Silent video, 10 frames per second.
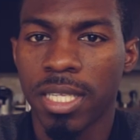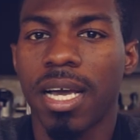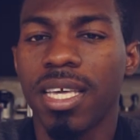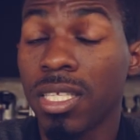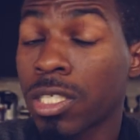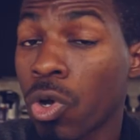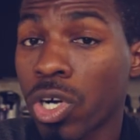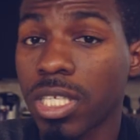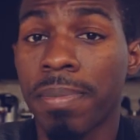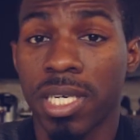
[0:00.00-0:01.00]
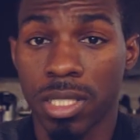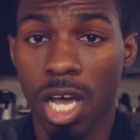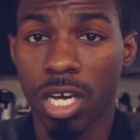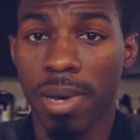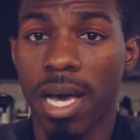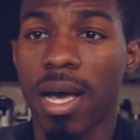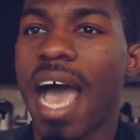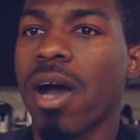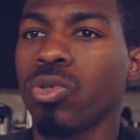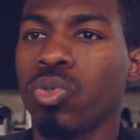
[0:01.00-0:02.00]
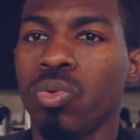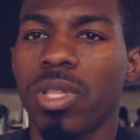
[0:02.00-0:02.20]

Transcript: Now in this course, I'm going to talk about how to